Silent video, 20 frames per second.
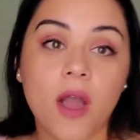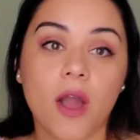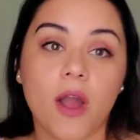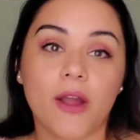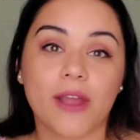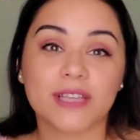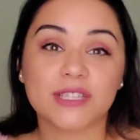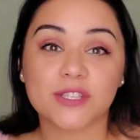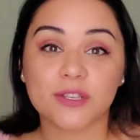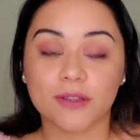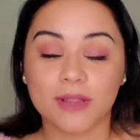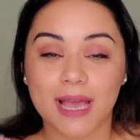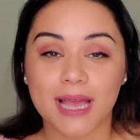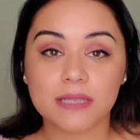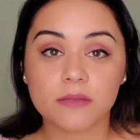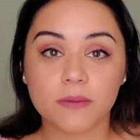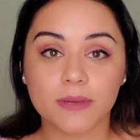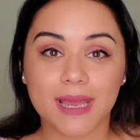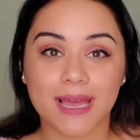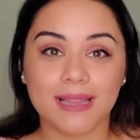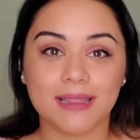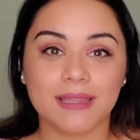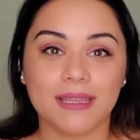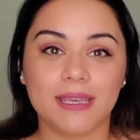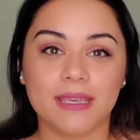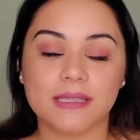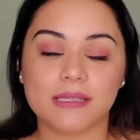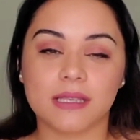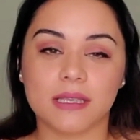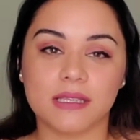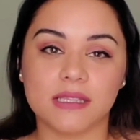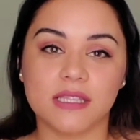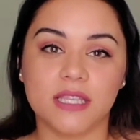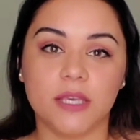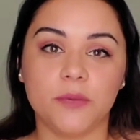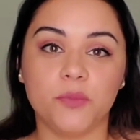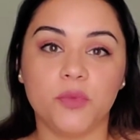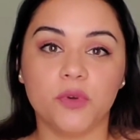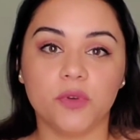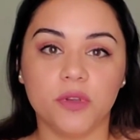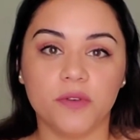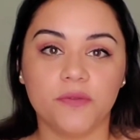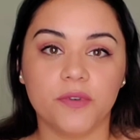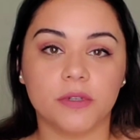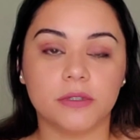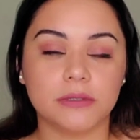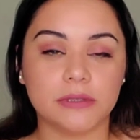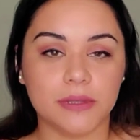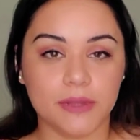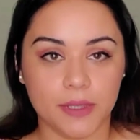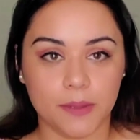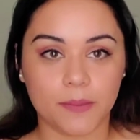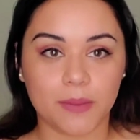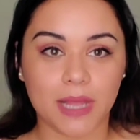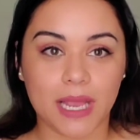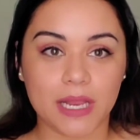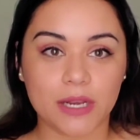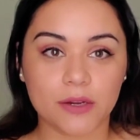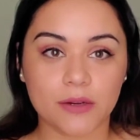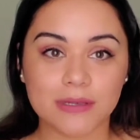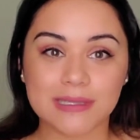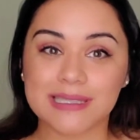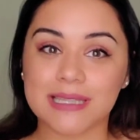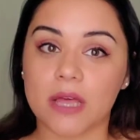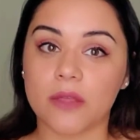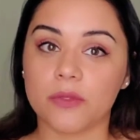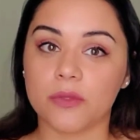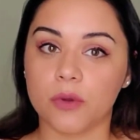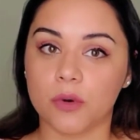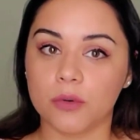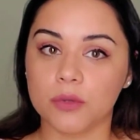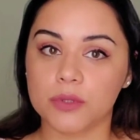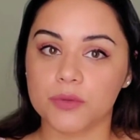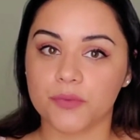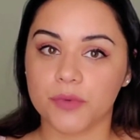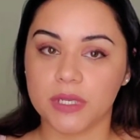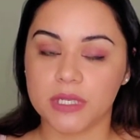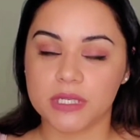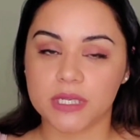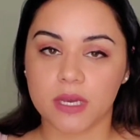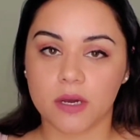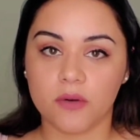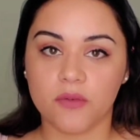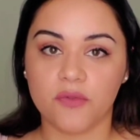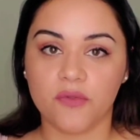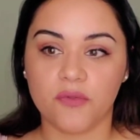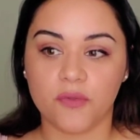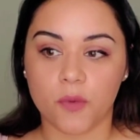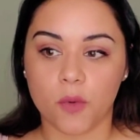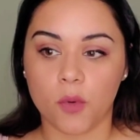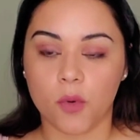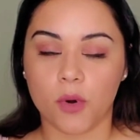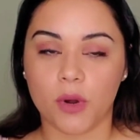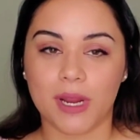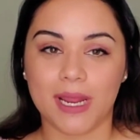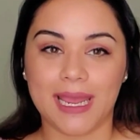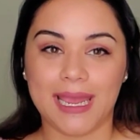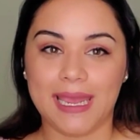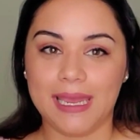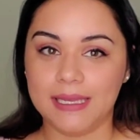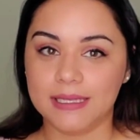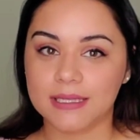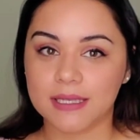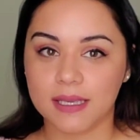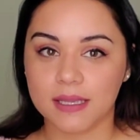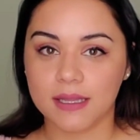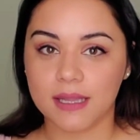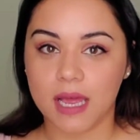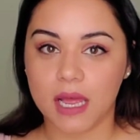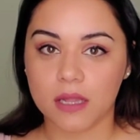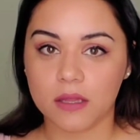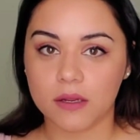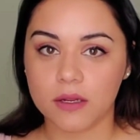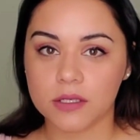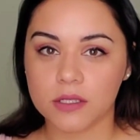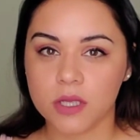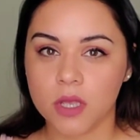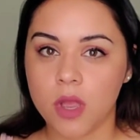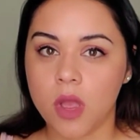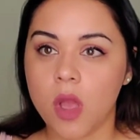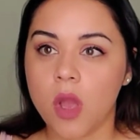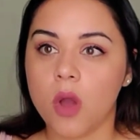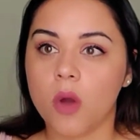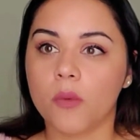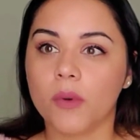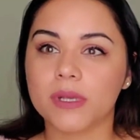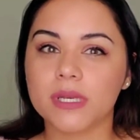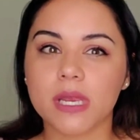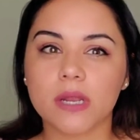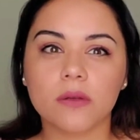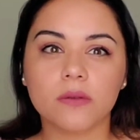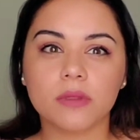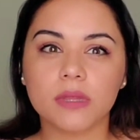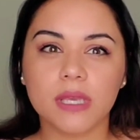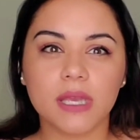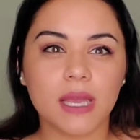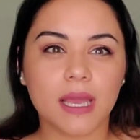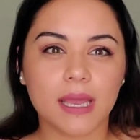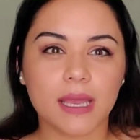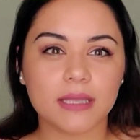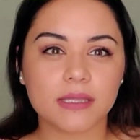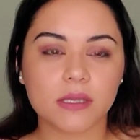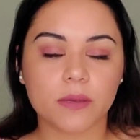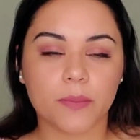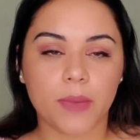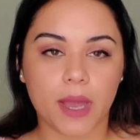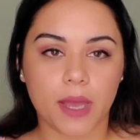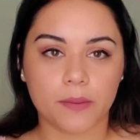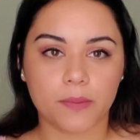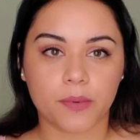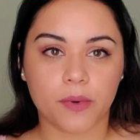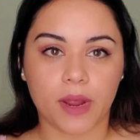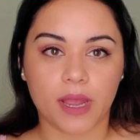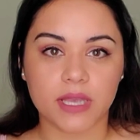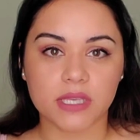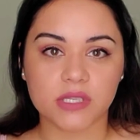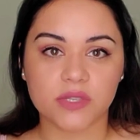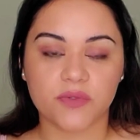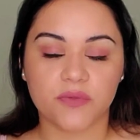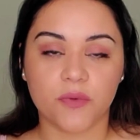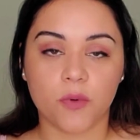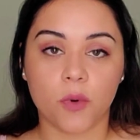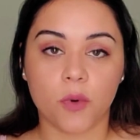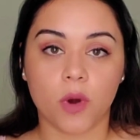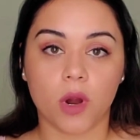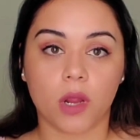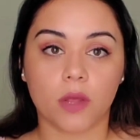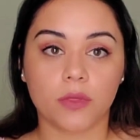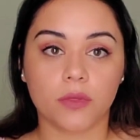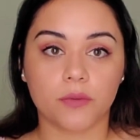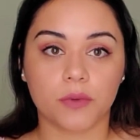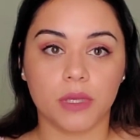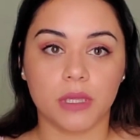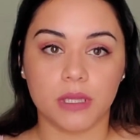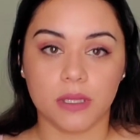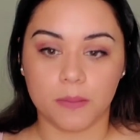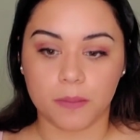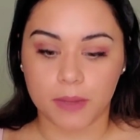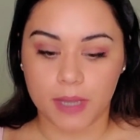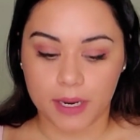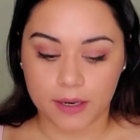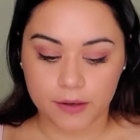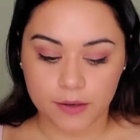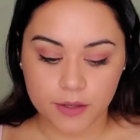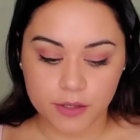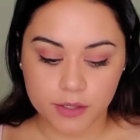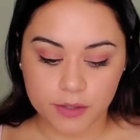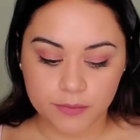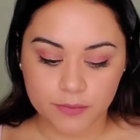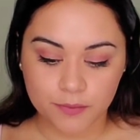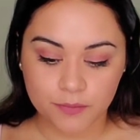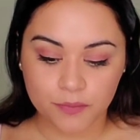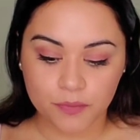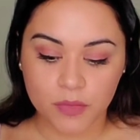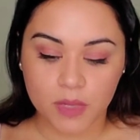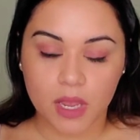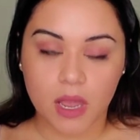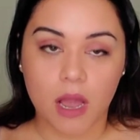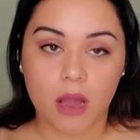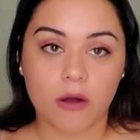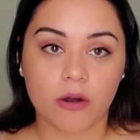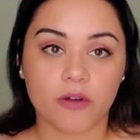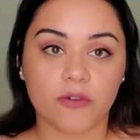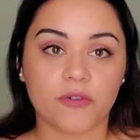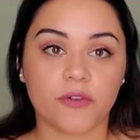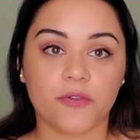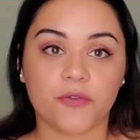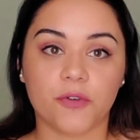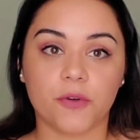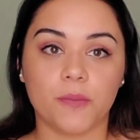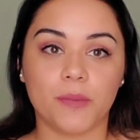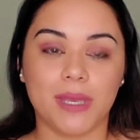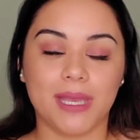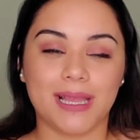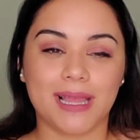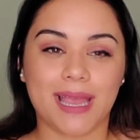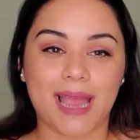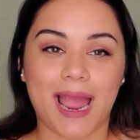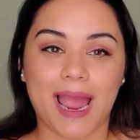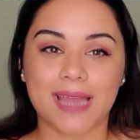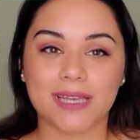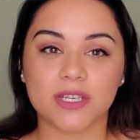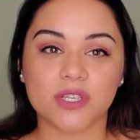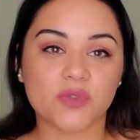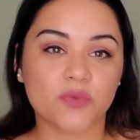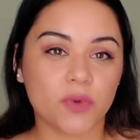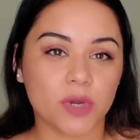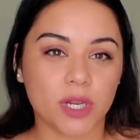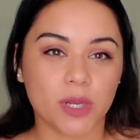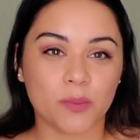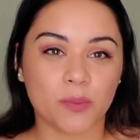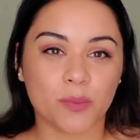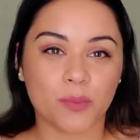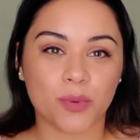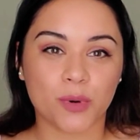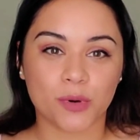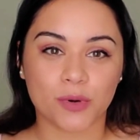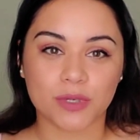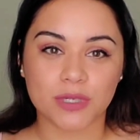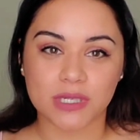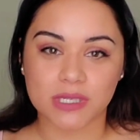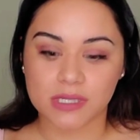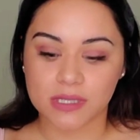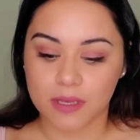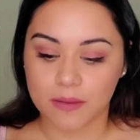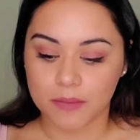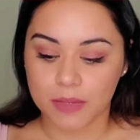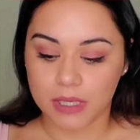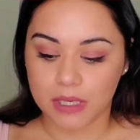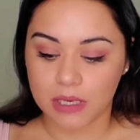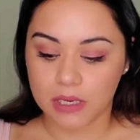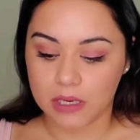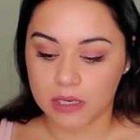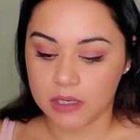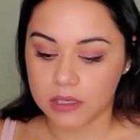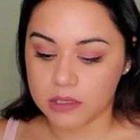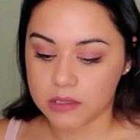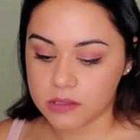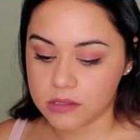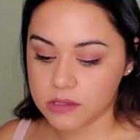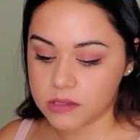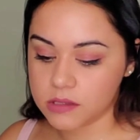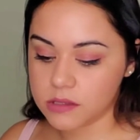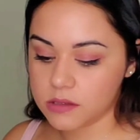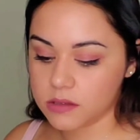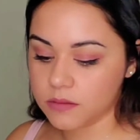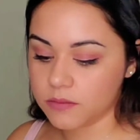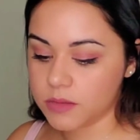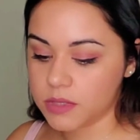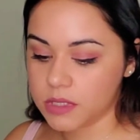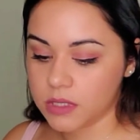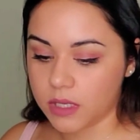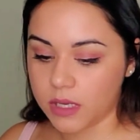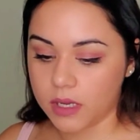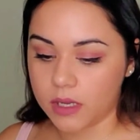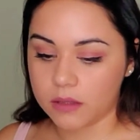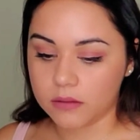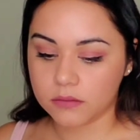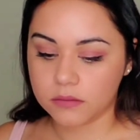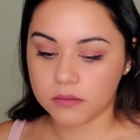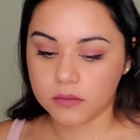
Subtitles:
All right, so last but not least is the Beauty Vote lip liners. Now those retail for $18, which I don't think it's a bad price for 3 lip liners. However, for me, like, I just wouldn't purchase them because, let's see that.